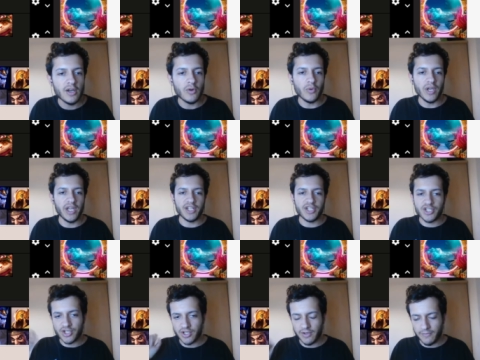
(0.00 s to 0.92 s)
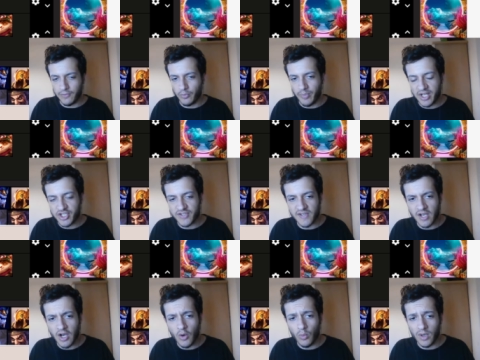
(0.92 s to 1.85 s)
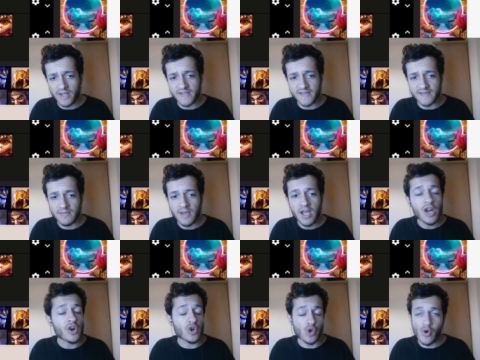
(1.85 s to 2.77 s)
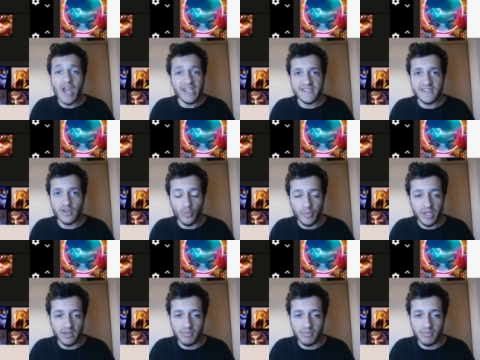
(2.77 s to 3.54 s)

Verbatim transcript: which a few patches ago was crazy OP,